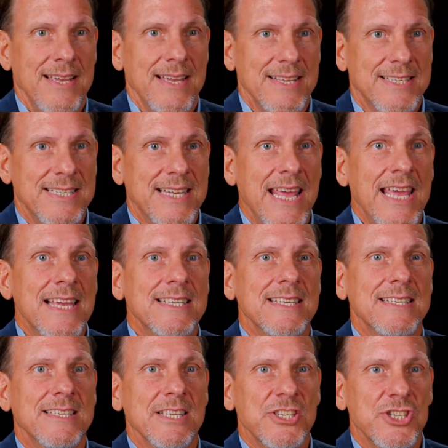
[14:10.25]
it stands
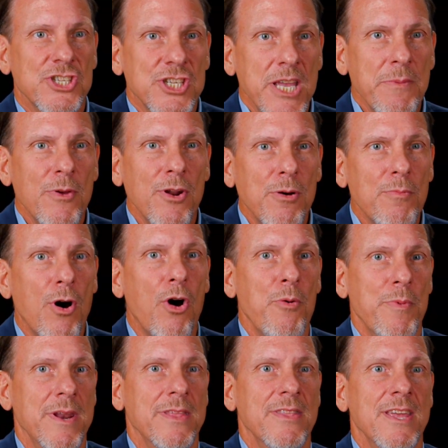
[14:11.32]
as a seminal
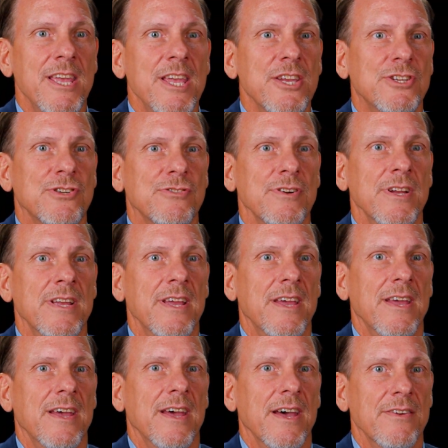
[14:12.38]
moment in the history
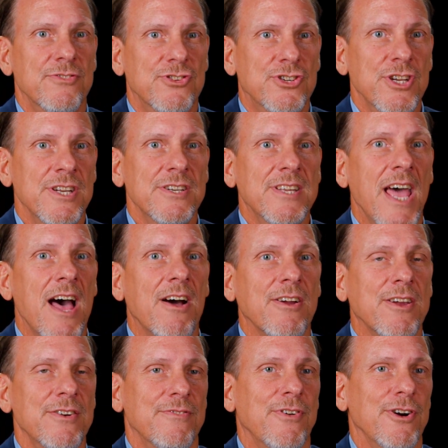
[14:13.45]
of Gentile
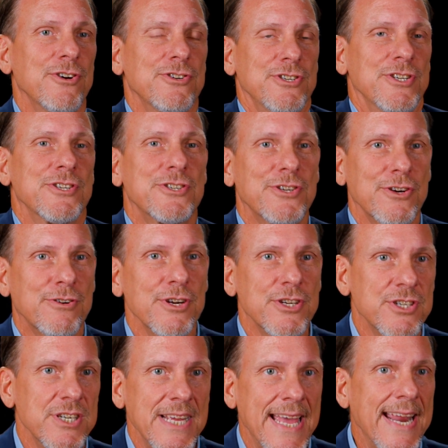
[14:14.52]
conversions to
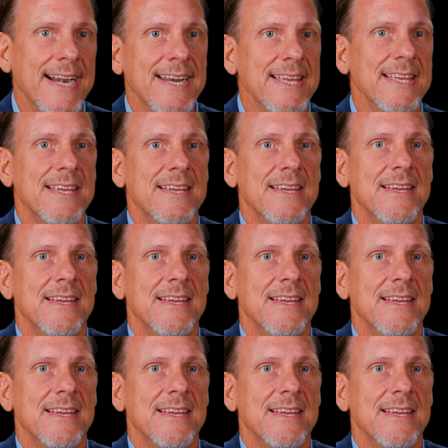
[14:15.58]
Christianity.